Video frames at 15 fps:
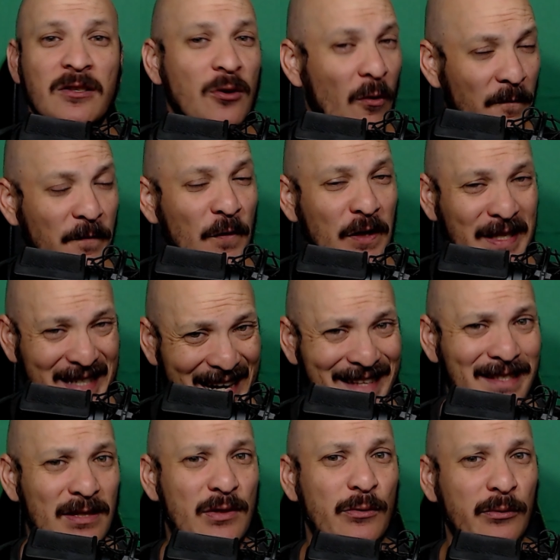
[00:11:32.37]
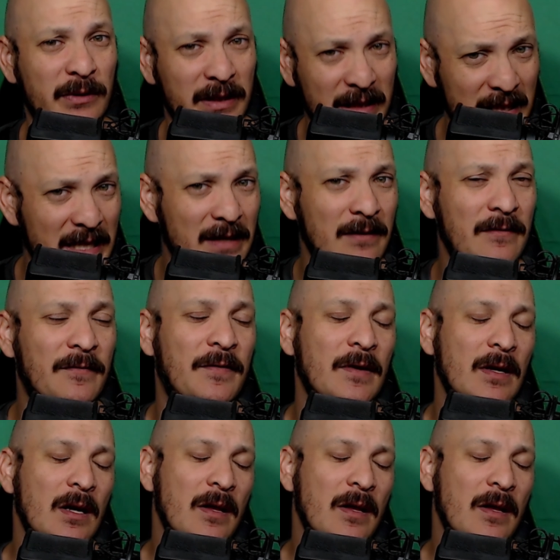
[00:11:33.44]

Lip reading: Don't forget to leave